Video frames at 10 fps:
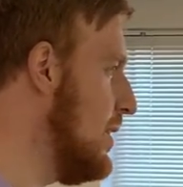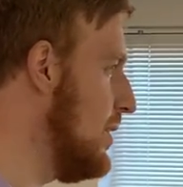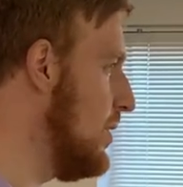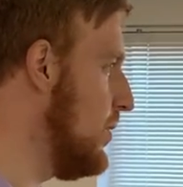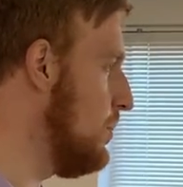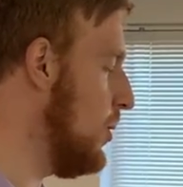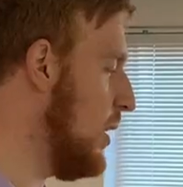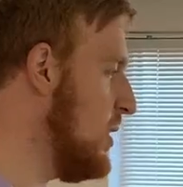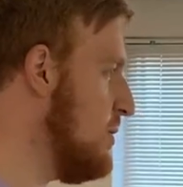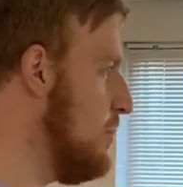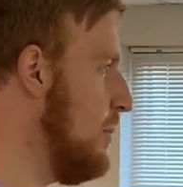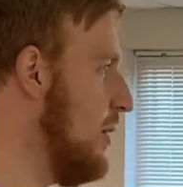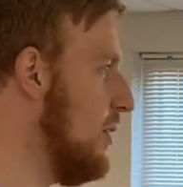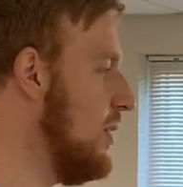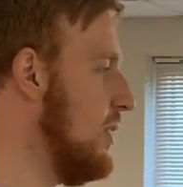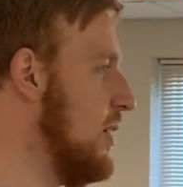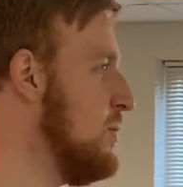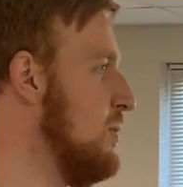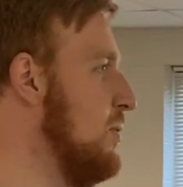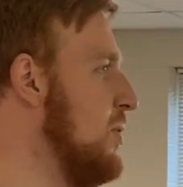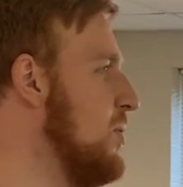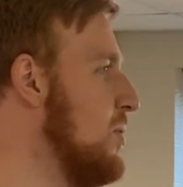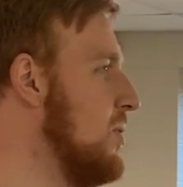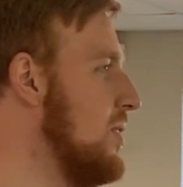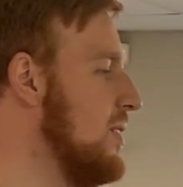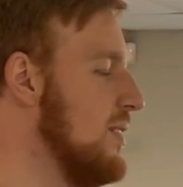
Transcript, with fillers: in the Gospel of Mark and Gospel of Luke,